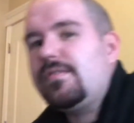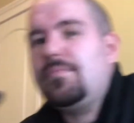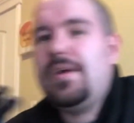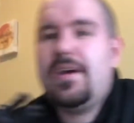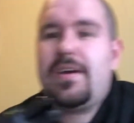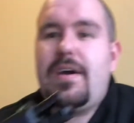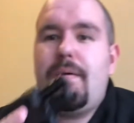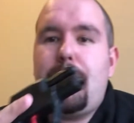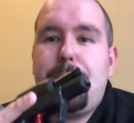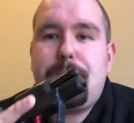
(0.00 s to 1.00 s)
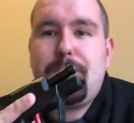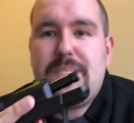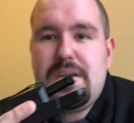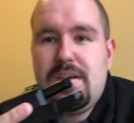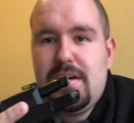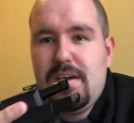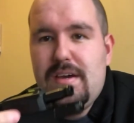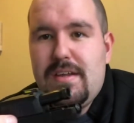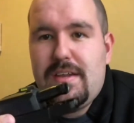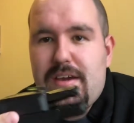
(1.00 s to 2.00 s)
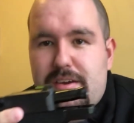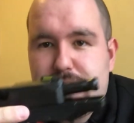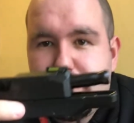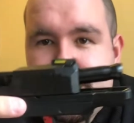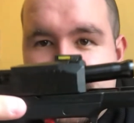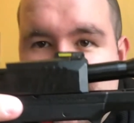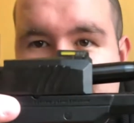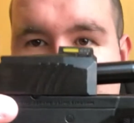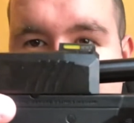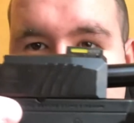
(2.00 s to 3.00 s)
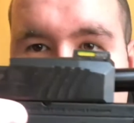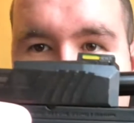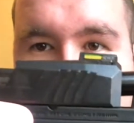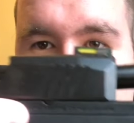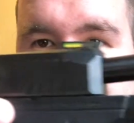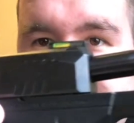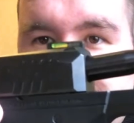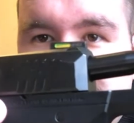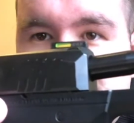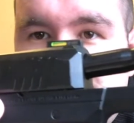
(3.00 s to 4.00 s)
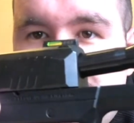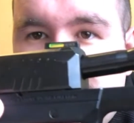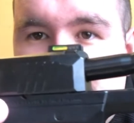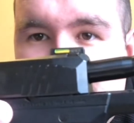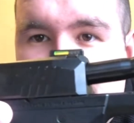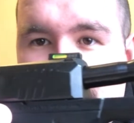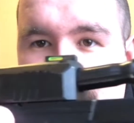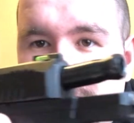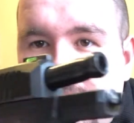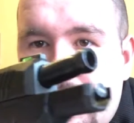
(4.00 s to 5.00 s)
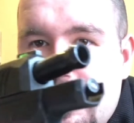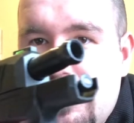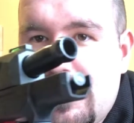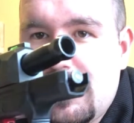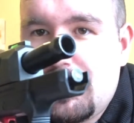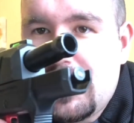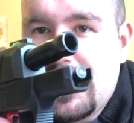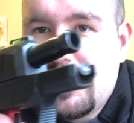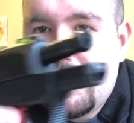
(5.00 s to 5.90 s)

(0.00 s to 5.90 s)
Mag out. Now, as you can see, new trigger still has the blade